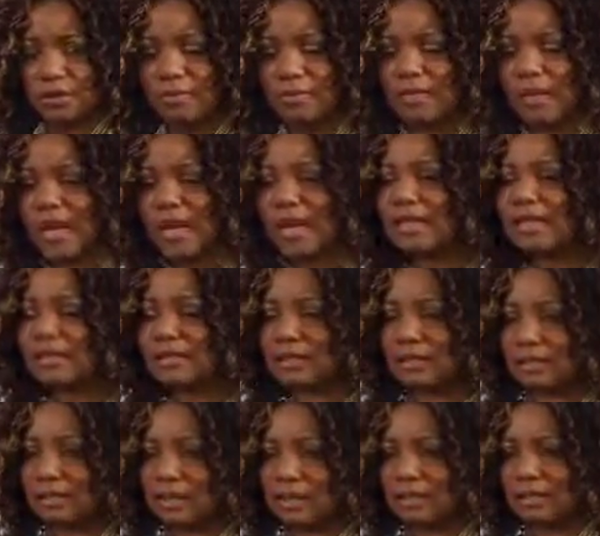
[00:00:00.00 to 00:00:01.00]
the mass
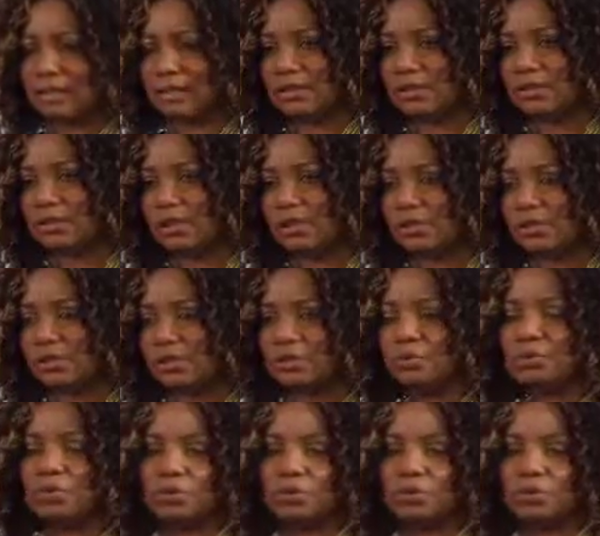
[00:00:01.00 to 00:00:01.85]
slayings, due